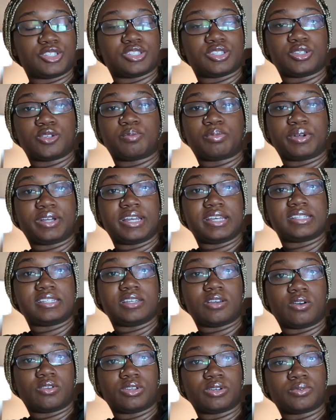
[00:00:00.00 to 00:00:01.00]
super
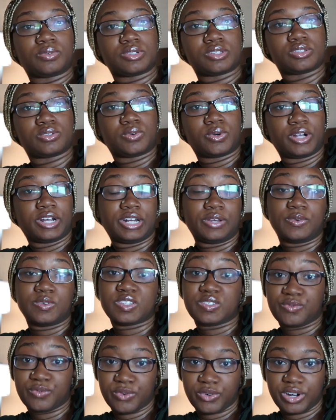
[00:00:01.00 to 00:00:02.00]
easy on the resort, and it
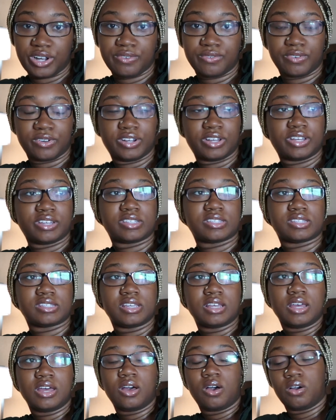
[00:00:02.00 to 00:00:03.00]
was free for us
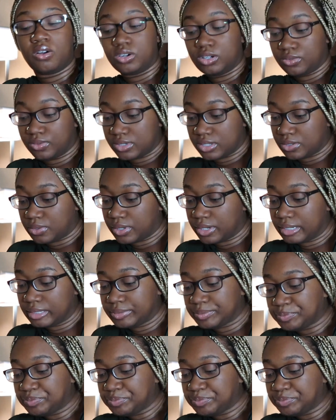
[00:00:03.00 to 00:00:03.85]
on the resort.